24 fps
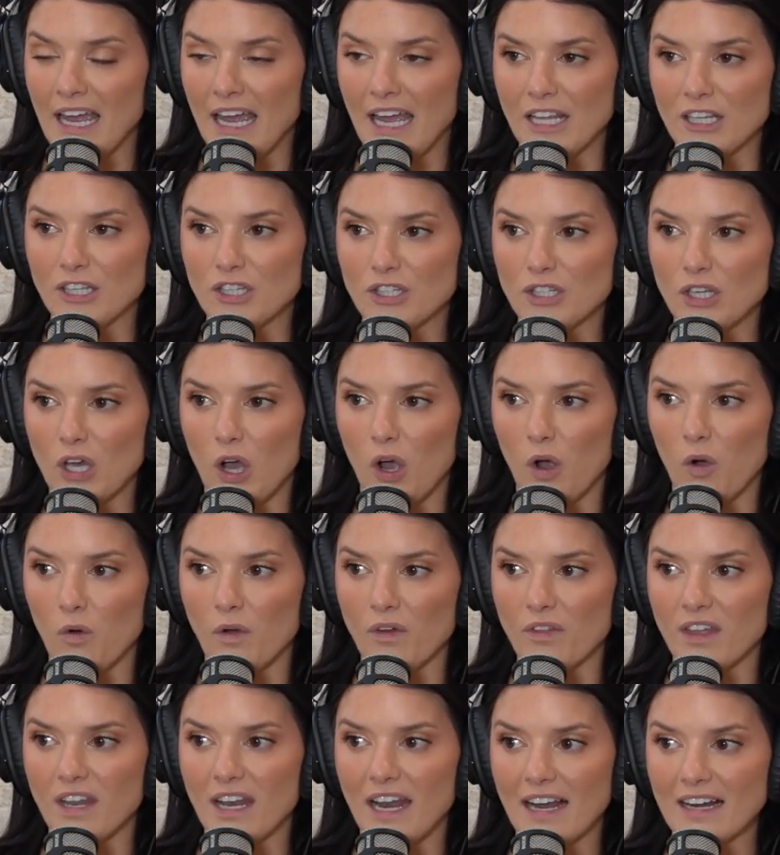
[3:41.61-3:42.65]
And so
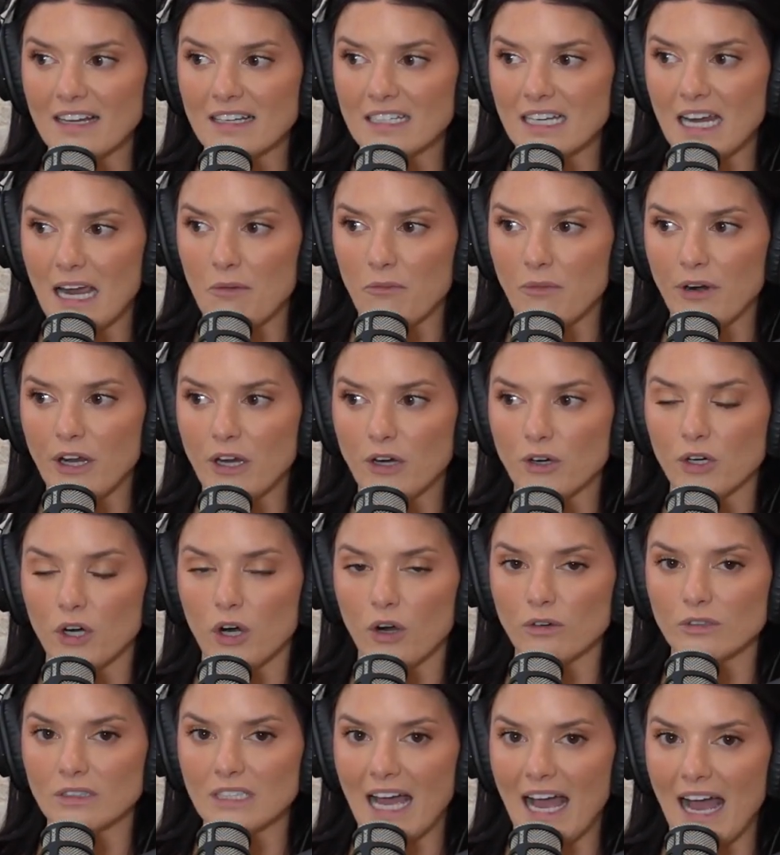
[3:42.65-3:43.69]
the next time when it
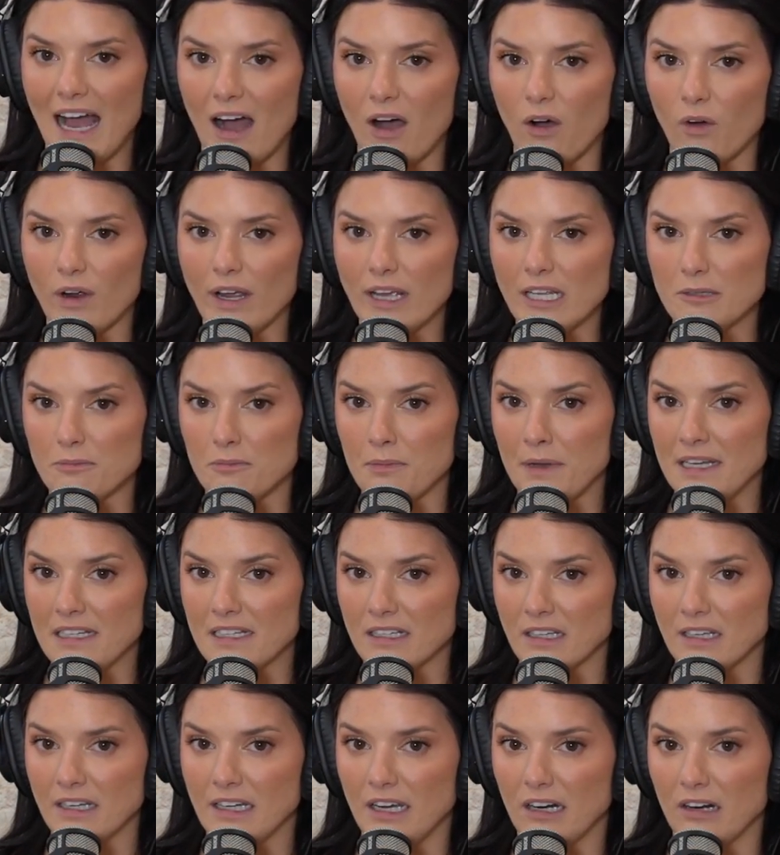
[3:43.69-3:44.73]
grows out, it's
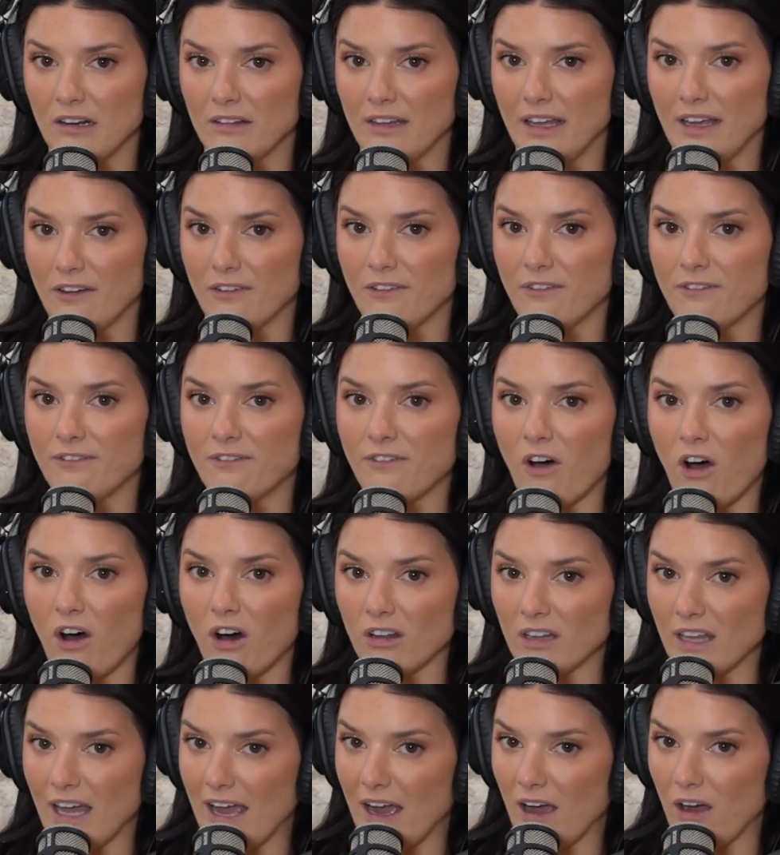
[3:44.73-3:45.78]
basically going to like
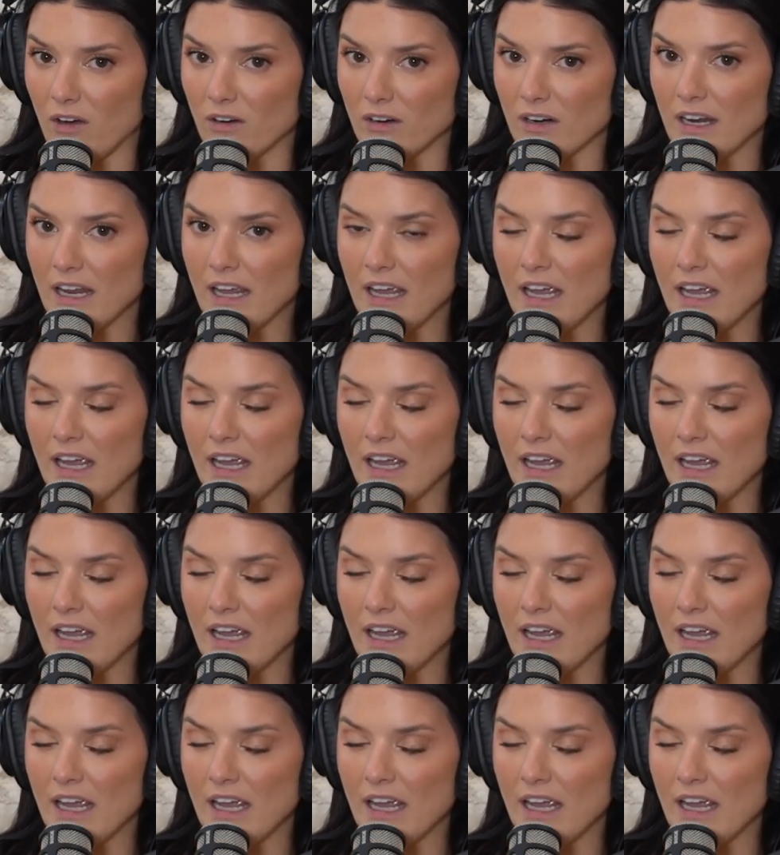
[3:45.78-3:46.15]
fall out.